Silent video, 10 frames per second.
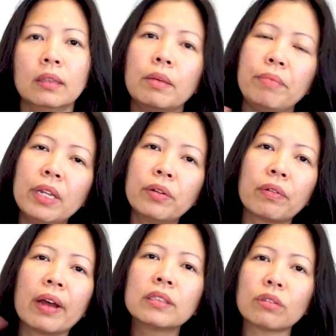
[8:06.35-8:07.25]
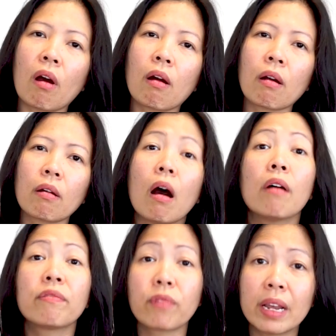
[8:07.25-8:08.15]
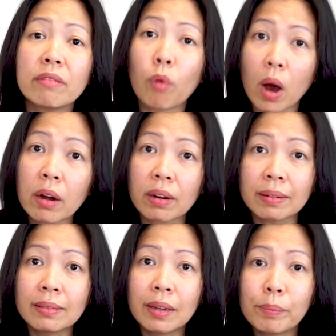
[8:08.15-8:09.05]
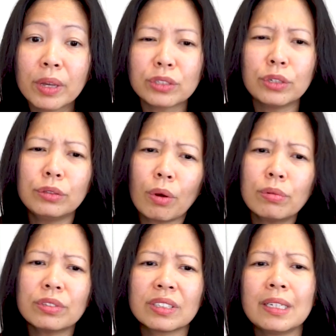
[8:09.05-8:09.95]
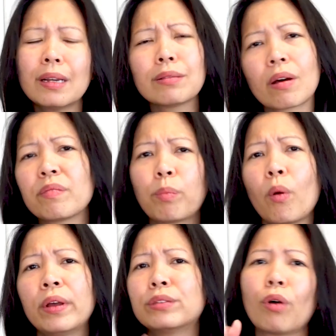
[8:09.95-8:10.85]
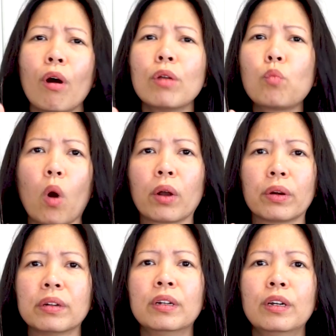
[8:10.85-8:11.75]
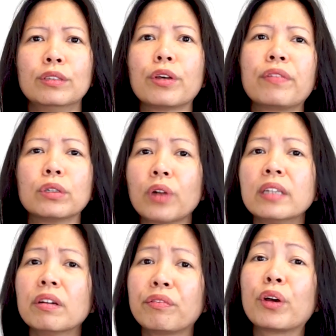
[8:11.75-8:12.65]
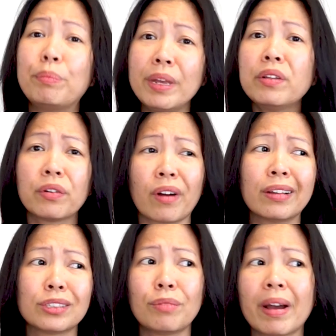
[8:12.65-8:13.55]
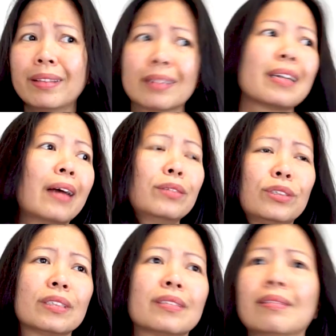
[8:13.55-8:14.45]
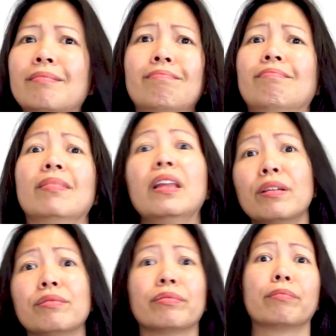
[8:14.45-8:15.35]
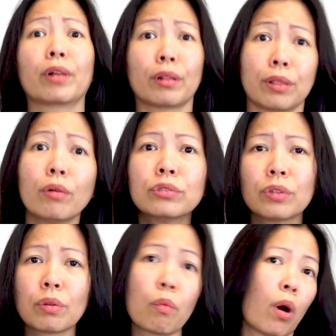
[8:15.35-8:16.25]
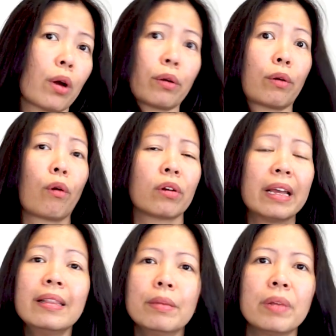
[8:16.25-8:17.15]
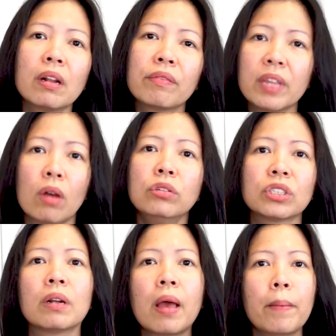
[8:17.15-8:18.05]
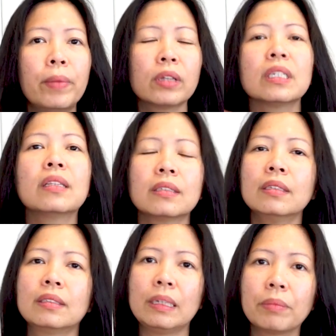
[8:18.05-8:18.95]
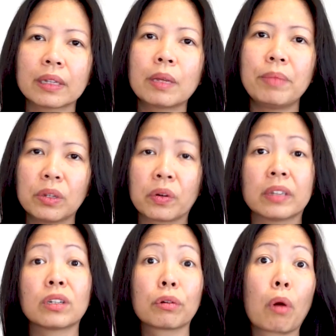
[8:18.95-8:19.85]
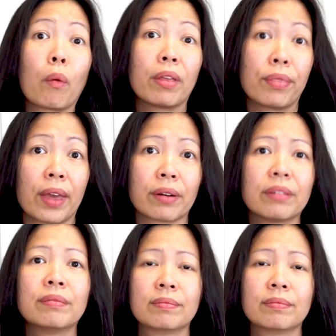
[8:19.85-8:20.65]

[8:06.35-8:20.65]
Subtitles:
the meteorites are afraid of water because you don't see a lot of points on water. So if you're trying to avoid meteorites, you might decide to just live close to the water or in the middle of the ocean because it doesn't seem like the meteorites are going there.